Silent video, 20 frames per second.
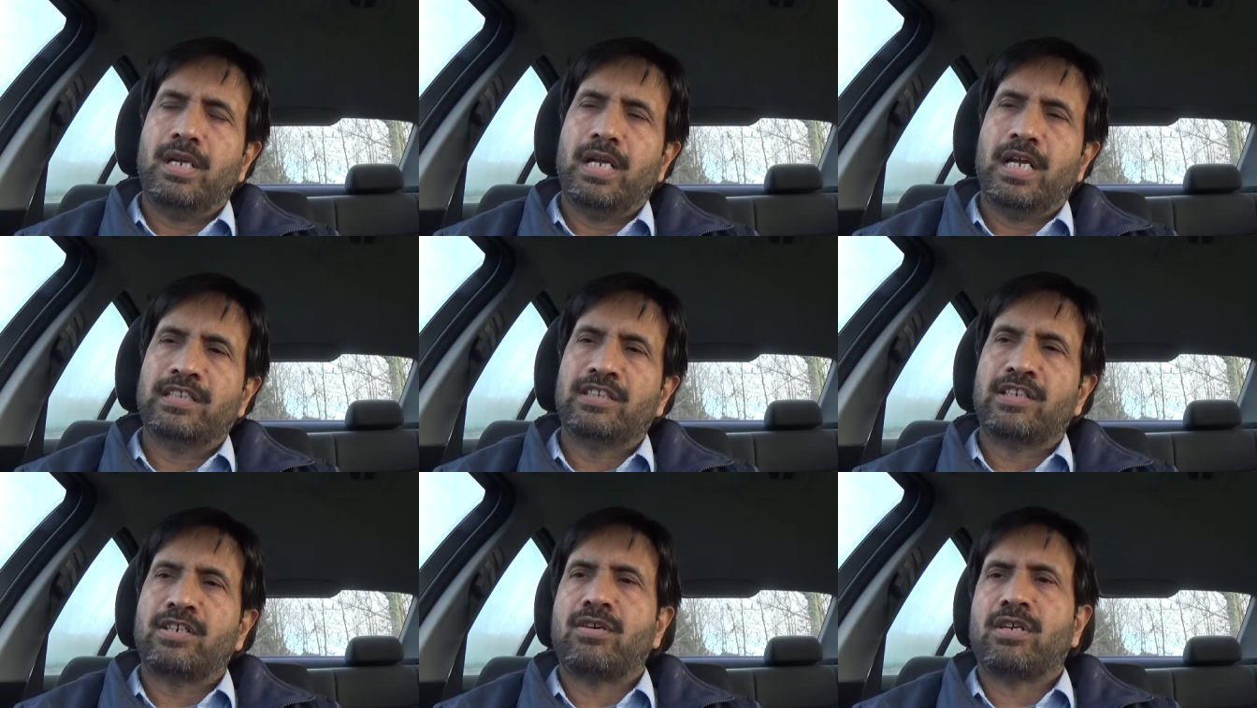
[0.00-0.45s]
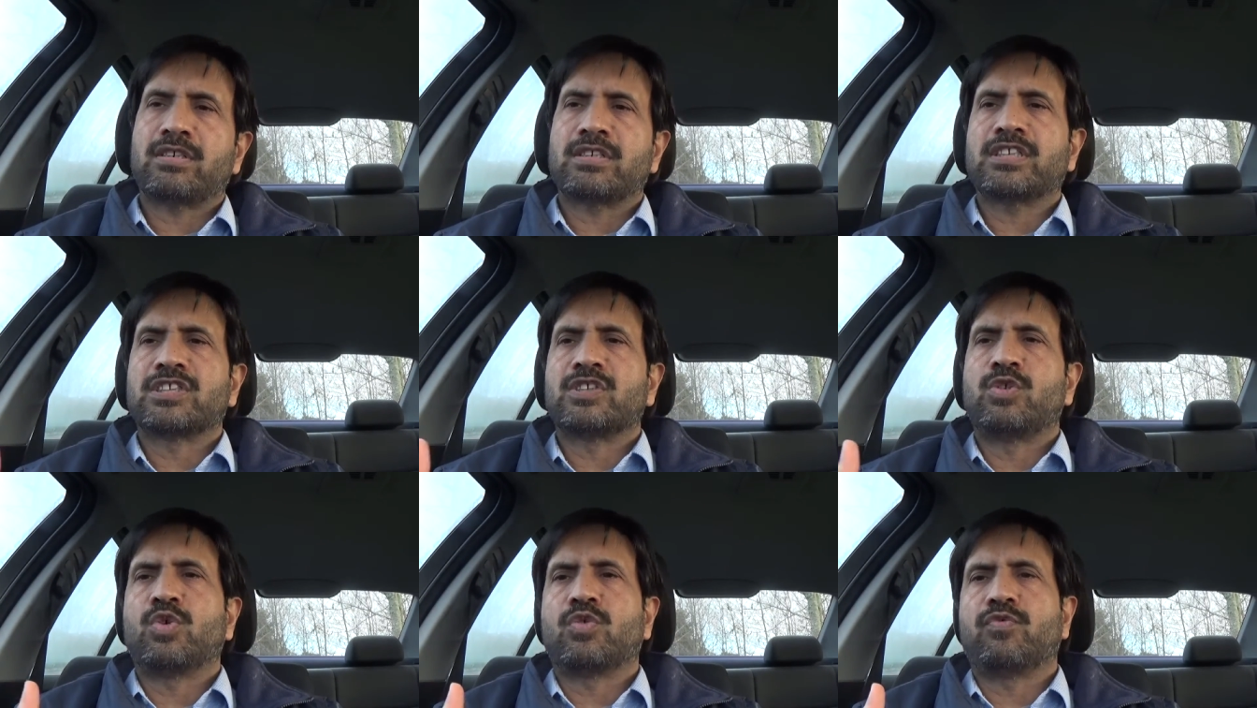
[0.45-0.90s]
and the
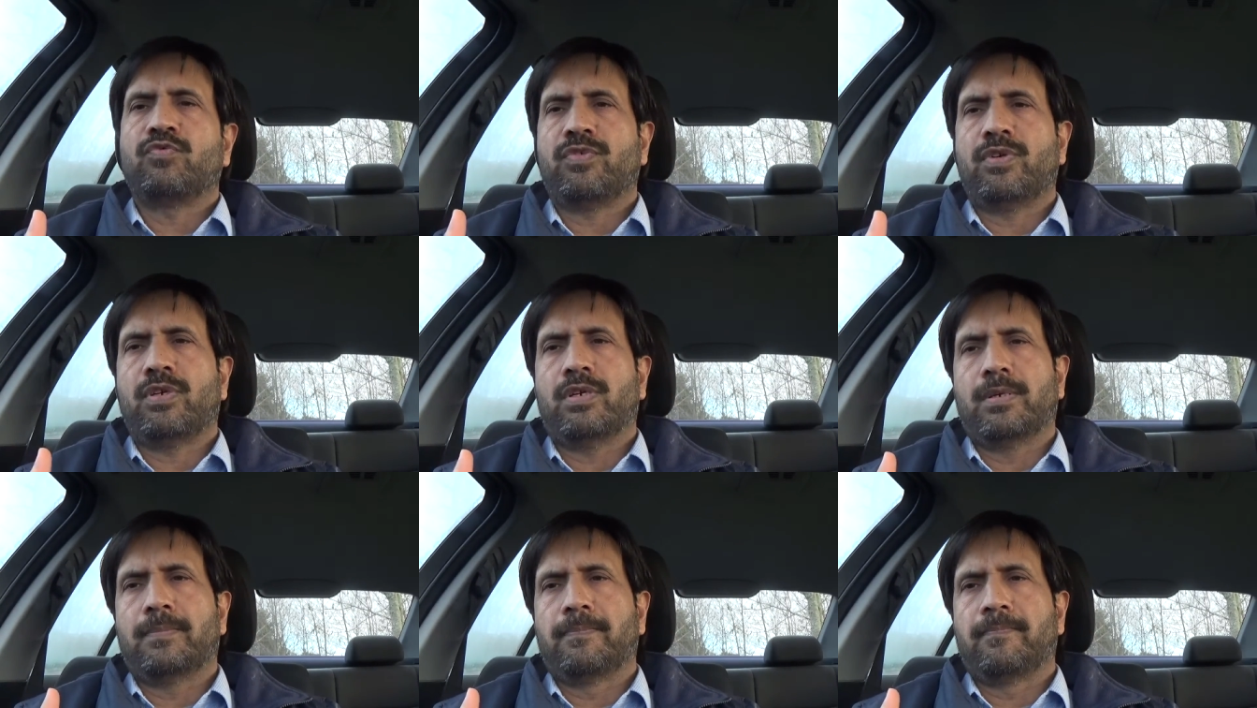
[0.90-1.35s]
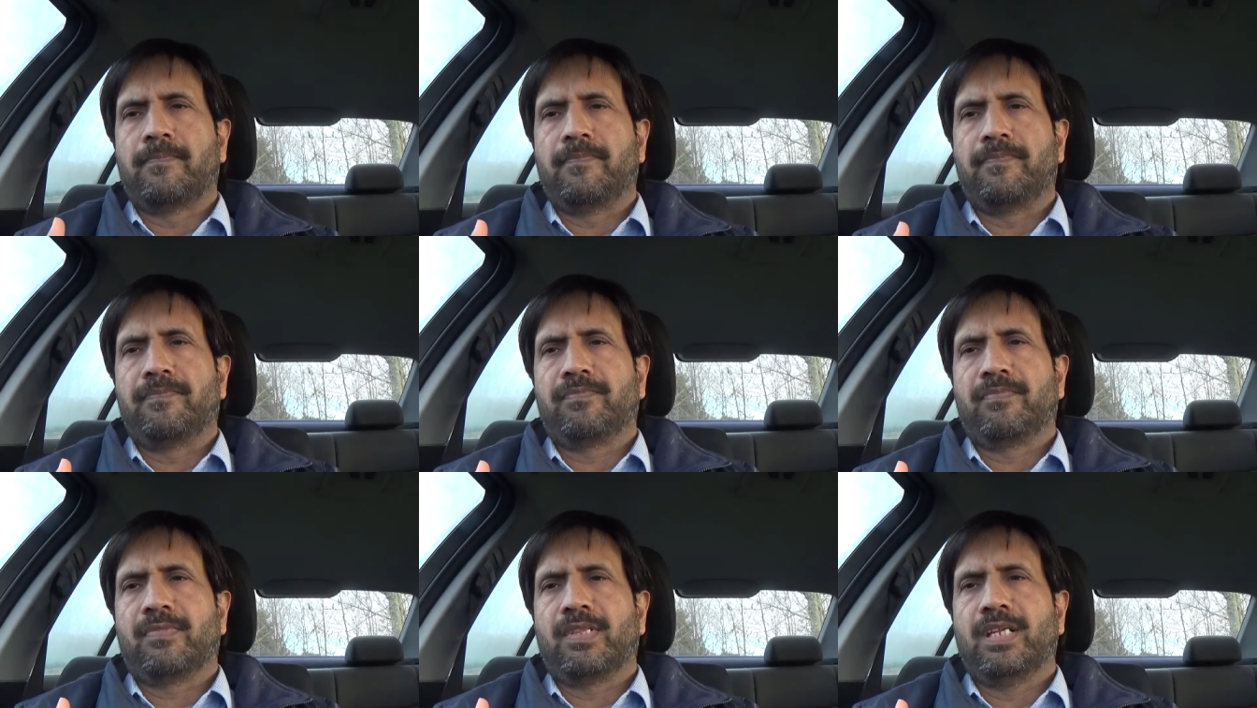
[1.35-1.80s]
doctors look for
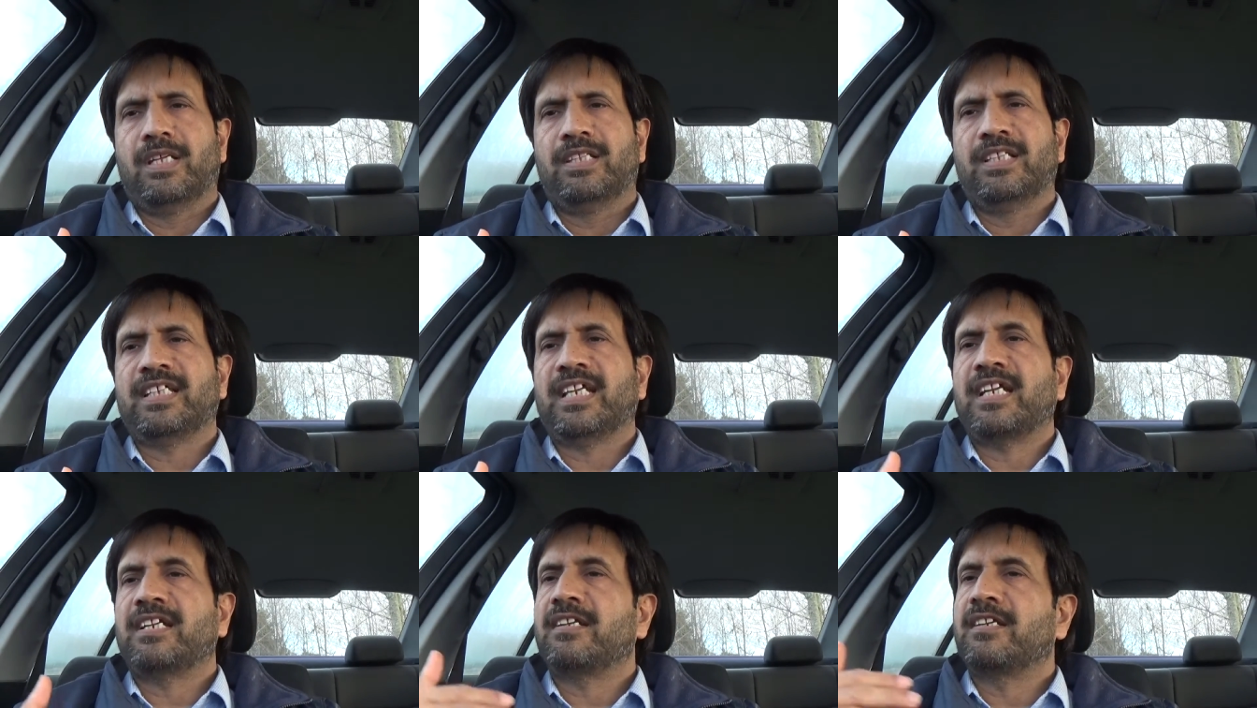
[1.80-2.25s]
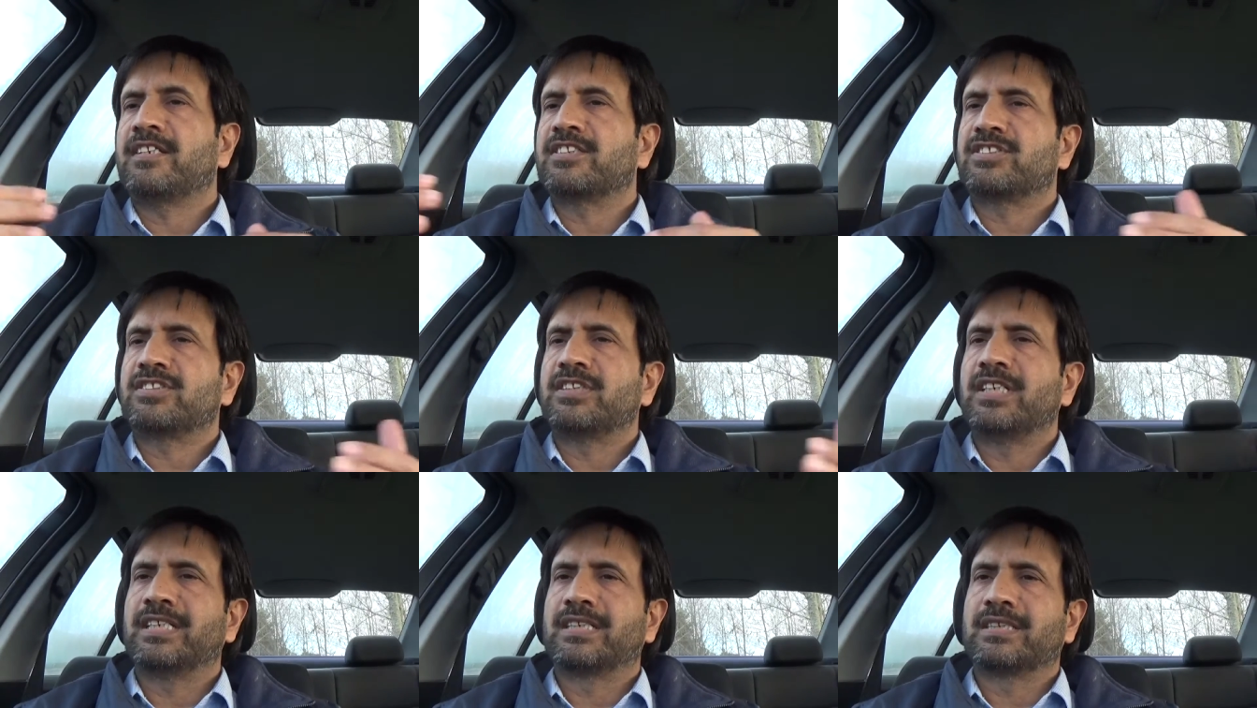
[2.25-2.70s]
uh, the
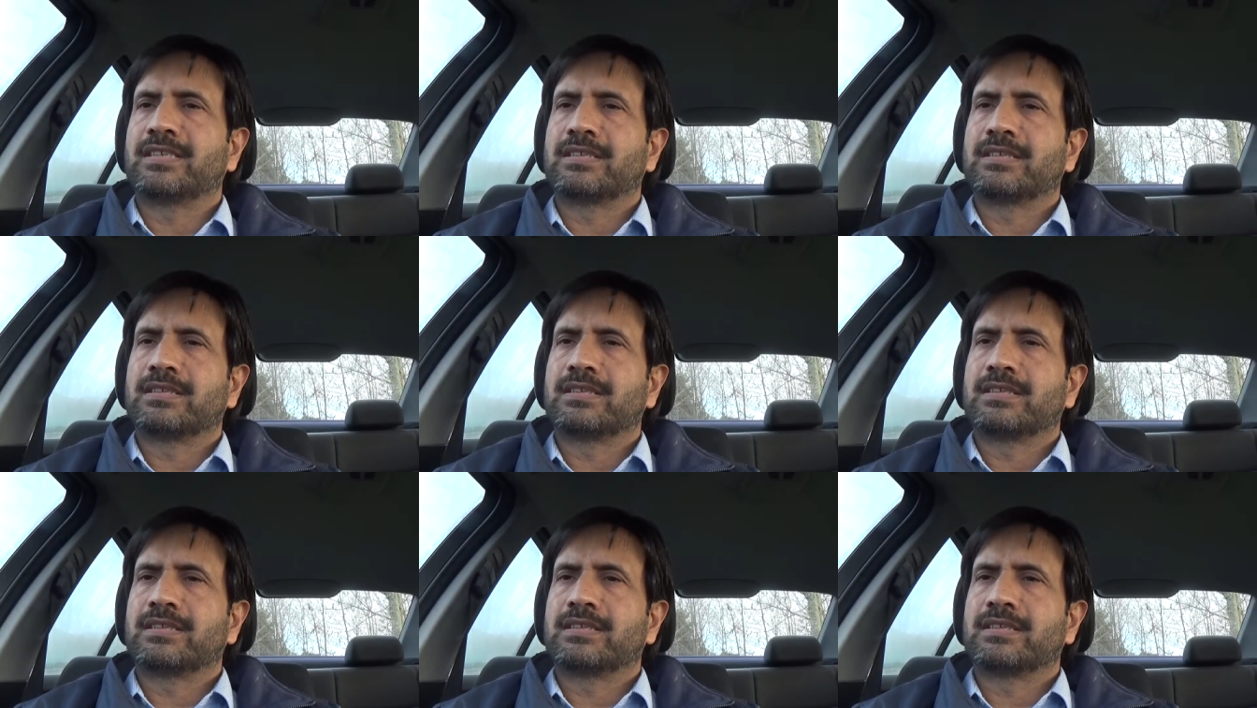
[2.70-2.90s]
characteristic